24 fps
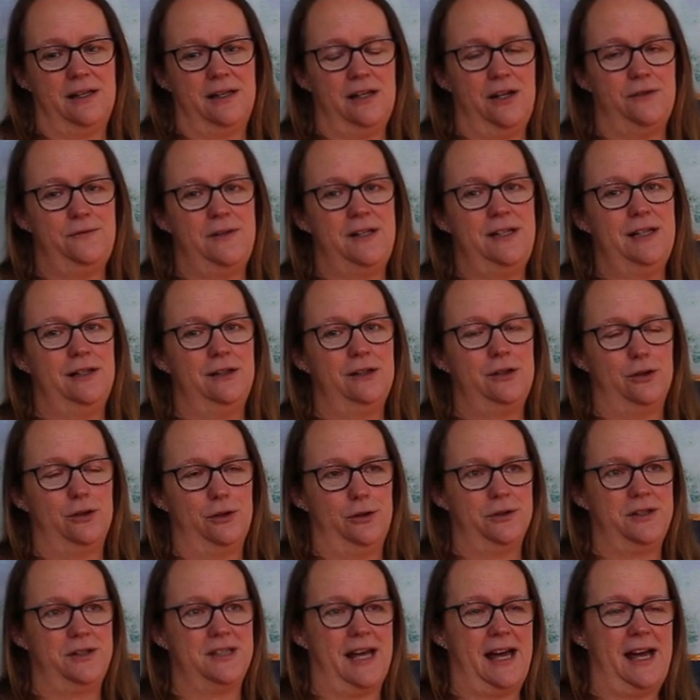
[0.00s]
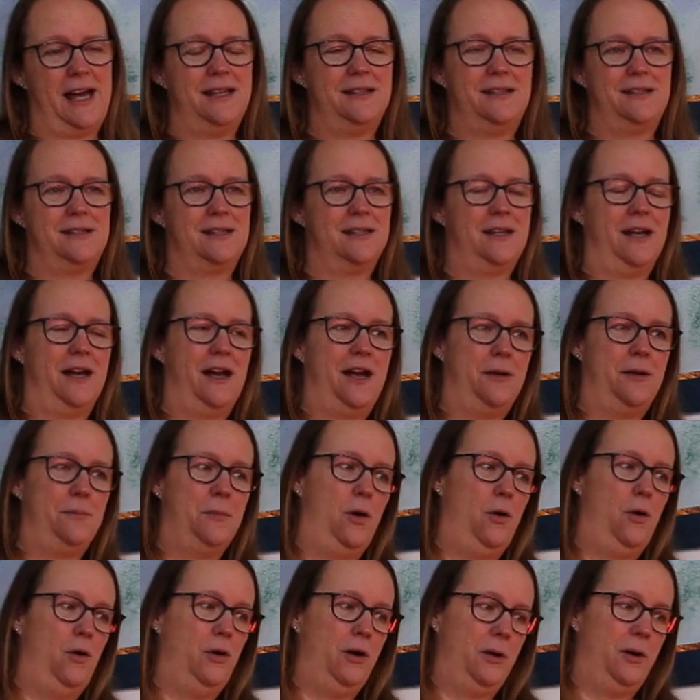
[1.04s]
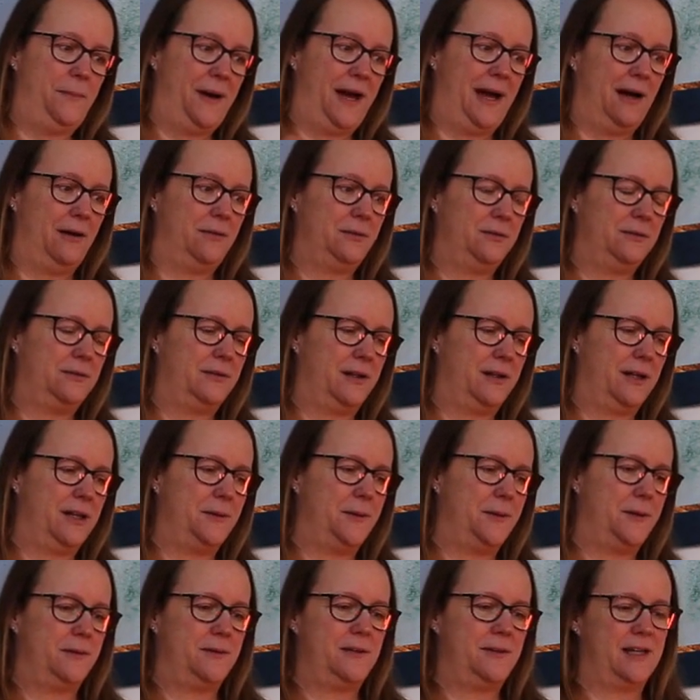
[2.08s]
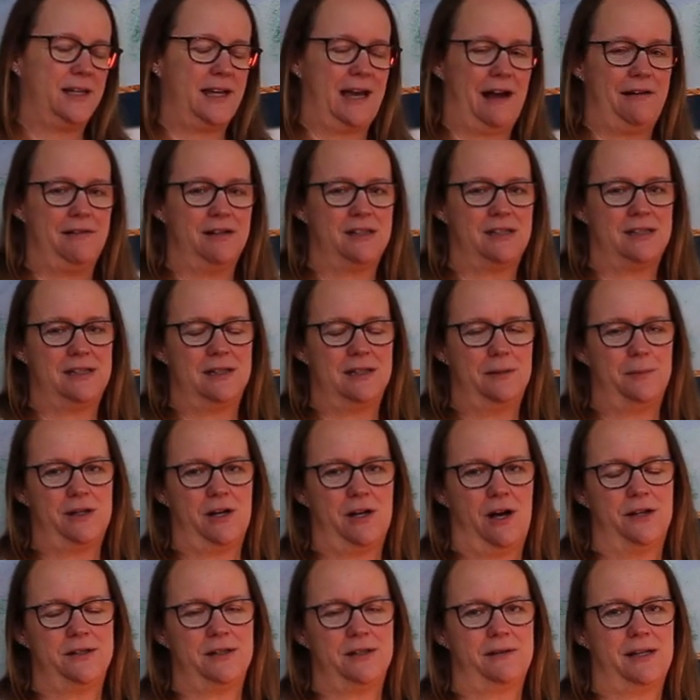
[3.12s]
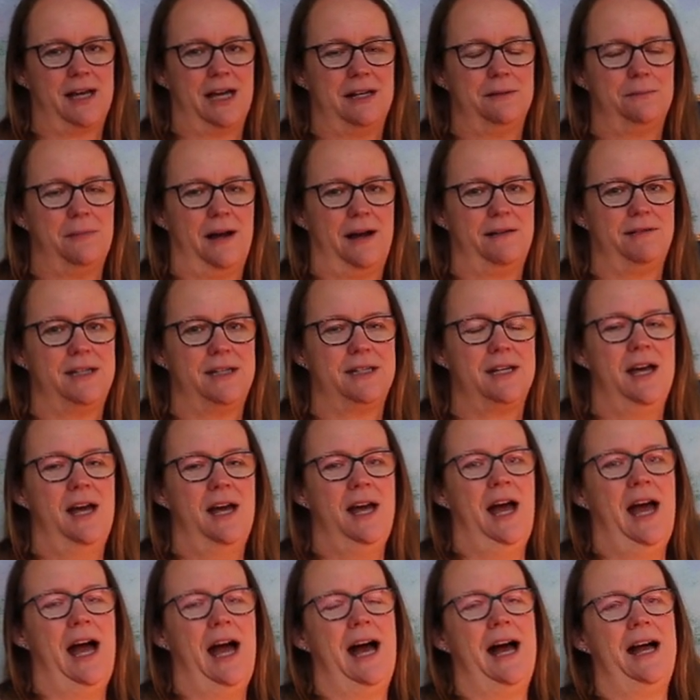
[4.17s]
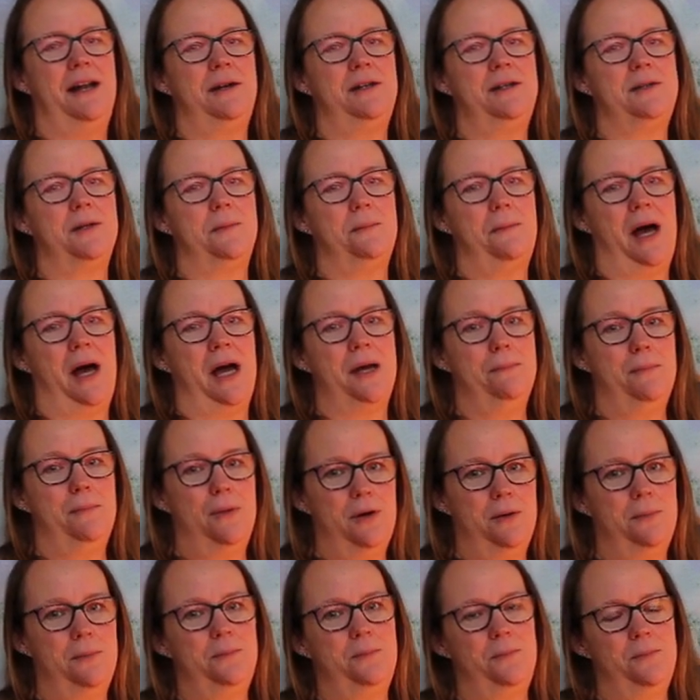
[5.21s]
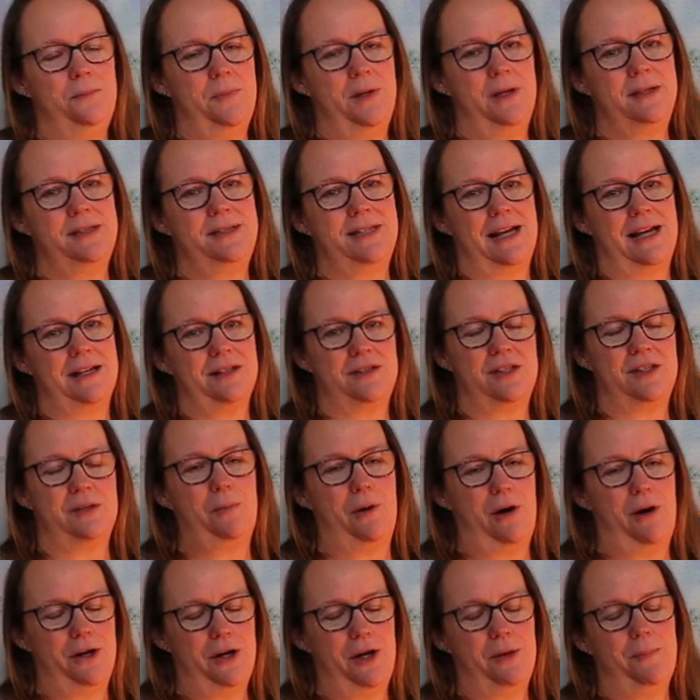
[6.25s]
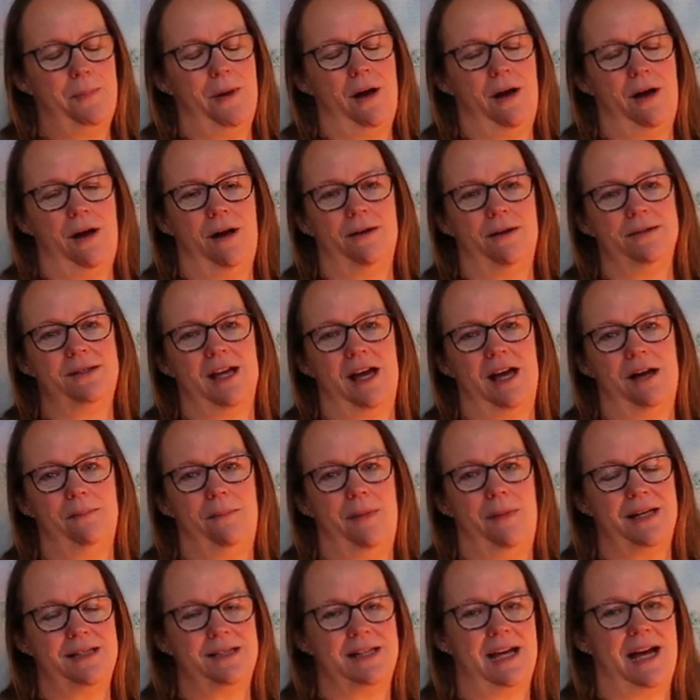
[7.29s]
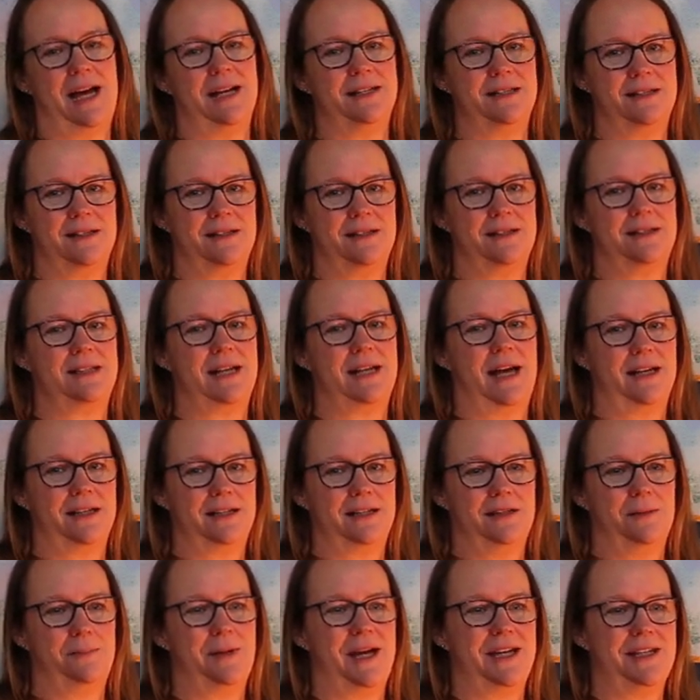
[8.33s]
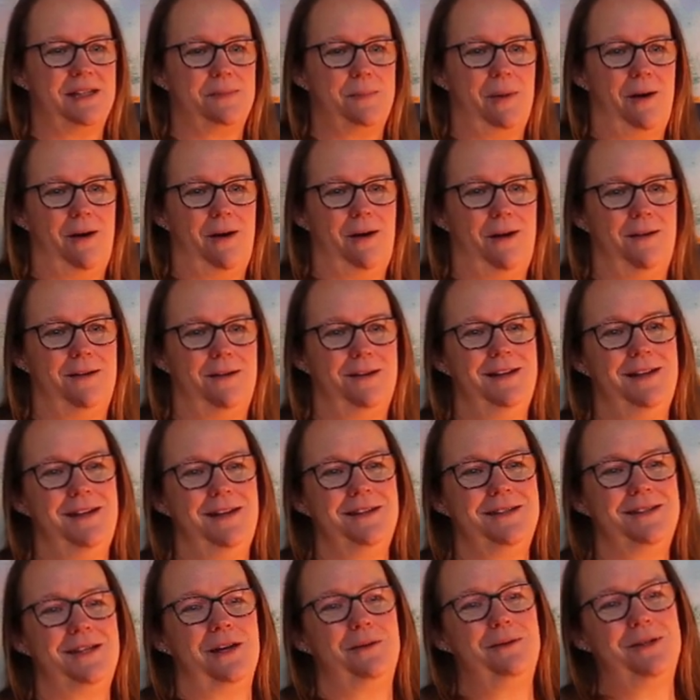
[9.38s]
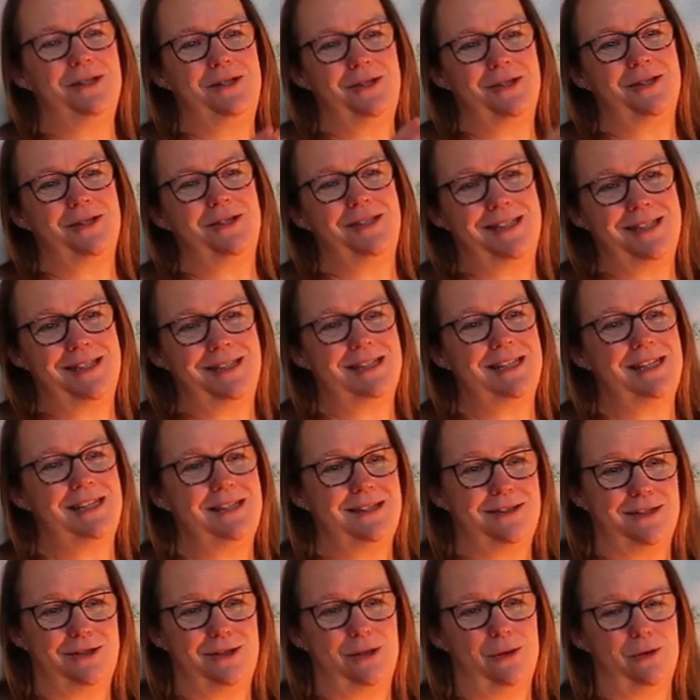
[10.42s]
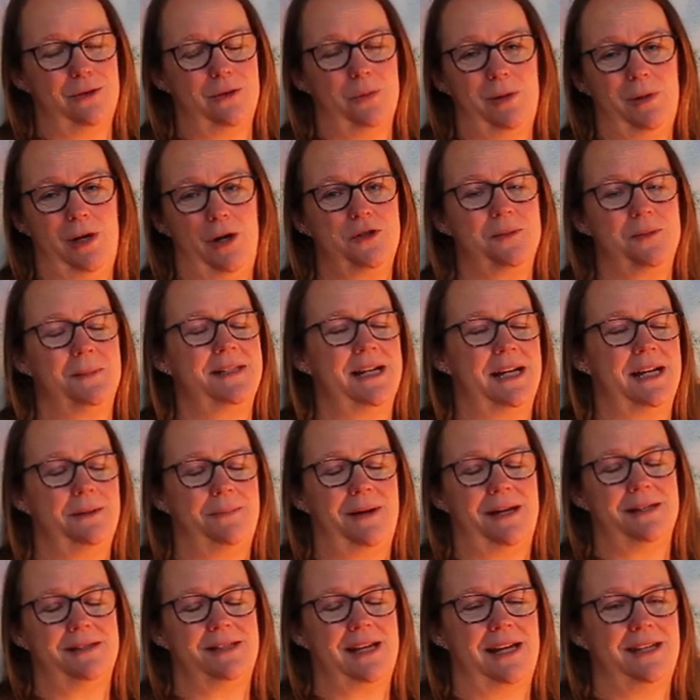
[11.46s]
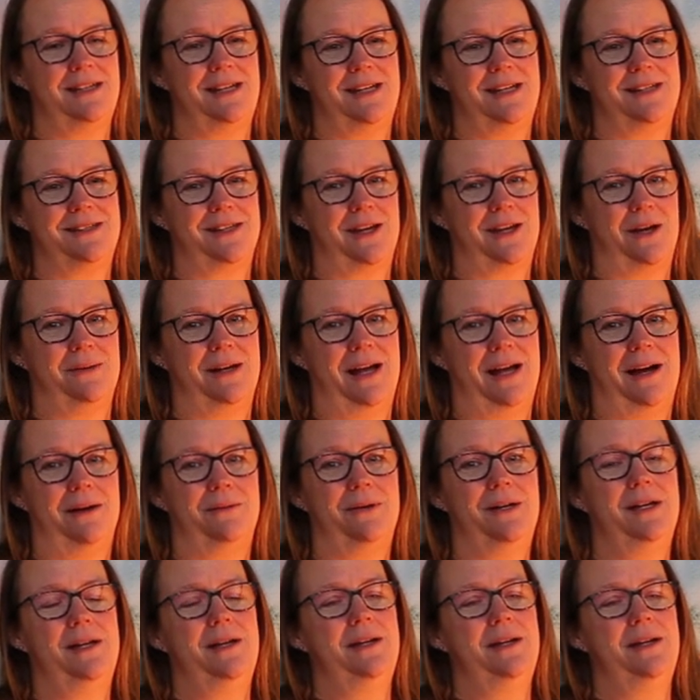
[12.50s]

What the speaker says: lovely little quartet, all about the characters in the Mikado getting married, and my mum sang the soprano part and my dad sang the bass part. So it's just to see the two of them. We lost my dad about 10 years ago now,